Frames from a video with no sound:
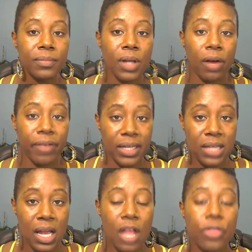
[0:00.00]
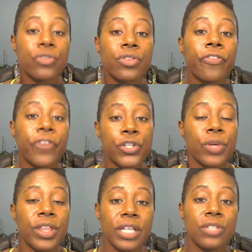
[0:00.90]
All right, those are the first
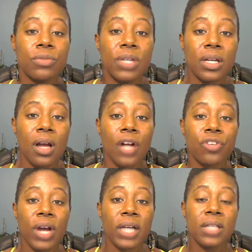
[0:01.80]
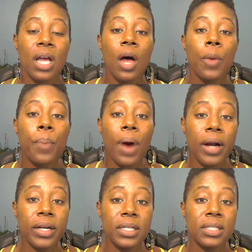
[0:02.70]
three things you need in contracts:
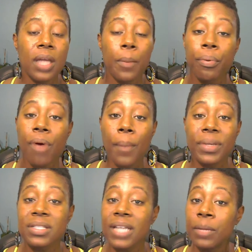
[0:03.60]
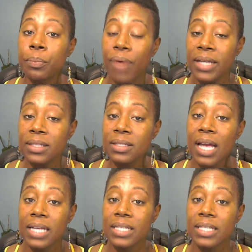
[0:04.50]
parties, promise, and price.